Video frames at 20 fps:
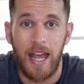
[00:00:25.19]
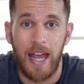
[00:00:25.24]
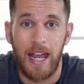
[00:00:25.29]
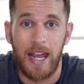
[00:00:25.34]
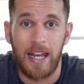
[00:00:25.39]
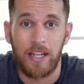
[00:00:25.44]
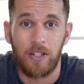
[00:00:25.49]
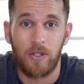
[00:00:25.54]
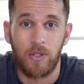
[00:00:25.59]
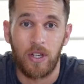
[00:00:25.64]

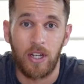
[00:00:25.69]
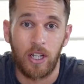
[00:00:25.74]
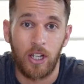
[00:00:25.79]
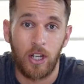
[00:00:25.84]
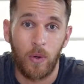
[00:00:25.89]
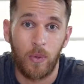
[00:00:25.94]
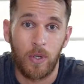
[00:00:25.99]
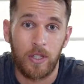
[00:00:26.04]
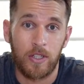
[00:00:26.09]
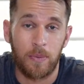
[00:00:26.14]
And you can
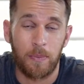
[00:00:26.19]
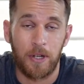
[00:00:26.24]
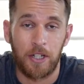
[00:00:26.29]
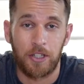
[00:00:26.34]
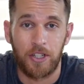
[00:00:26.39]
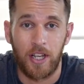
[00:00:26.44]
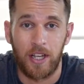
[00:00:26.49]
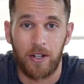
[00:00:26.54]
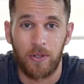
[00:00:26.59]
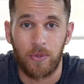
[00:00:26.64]
go into my
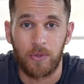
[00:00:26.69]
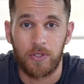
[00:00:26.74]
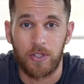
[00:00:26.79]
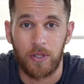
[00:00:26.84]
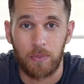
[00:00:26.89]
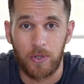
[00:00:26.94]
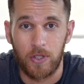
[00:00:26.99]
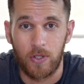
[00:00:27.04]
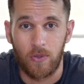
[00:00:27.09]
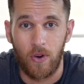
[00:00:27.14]
channel,
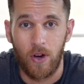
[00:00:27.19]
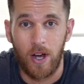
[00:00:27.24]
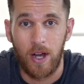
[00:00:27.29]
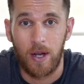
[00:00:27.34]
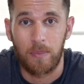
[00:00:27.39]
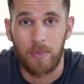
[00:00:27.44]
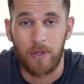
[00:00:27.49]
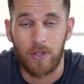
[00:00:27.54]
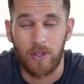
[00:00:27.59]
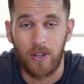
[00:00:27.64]

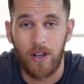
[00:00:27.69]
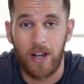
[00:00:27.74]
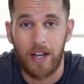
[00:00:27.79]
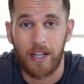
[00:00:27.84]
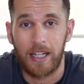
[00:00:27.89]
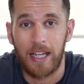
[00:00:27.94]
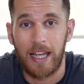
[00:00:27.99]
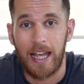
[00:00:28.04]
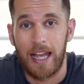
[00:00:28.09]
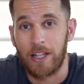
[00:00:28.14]
subscribe, like,
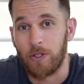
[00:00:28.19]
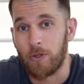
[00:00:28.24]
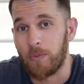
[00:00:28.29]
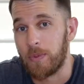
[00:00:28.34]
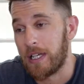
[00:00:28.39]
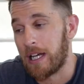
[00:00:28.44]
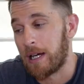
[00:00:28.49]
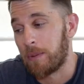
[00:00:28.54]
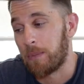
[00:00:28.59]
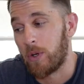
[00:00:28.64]
and you'll
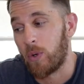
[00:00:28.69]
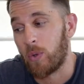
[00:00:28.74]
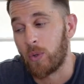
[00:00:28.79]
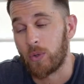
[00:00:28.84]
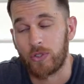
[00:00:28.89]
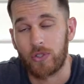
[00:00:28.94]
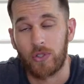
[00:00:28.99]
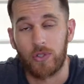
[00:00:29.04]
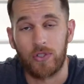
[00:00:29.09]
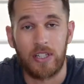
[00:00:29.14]
be able to
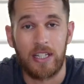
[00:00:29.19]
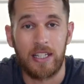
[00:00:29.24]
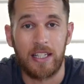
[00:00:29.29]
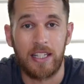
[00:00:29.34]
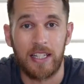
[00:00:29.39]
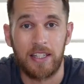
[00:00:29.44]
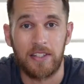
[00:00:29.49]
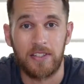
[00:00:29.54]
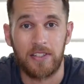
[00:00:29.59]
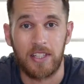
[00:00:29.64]
also see
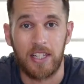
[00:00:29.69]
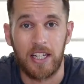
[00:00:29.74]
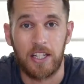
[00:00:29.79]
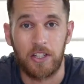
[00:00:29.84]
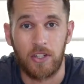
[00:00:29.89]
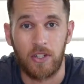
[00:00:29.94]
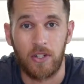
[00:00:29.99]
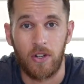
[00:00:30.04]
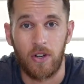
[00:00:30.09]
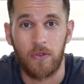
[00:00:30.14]
the
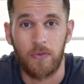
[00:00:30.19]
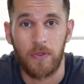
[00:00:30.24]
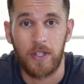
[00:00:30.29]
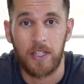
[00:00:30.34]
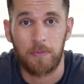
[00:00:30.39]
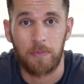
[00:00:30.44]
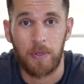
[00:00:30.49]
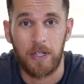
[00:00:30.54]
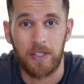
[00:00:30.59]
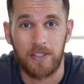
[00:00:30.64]
installation of
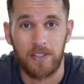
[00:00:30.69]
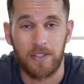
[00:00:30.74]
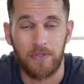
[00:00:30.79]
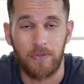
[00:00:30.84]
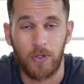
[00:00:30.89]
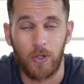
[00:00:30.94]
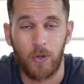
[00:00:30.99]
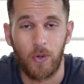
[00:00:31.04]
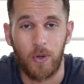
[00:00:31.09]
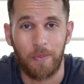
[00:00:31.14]
these pieces of
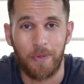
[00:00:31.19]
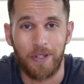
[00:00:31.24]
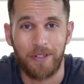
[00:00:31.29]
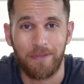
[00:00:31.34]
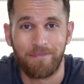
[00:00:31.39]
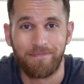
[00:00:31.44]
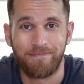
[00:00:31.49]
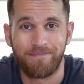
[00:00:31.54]
equipment.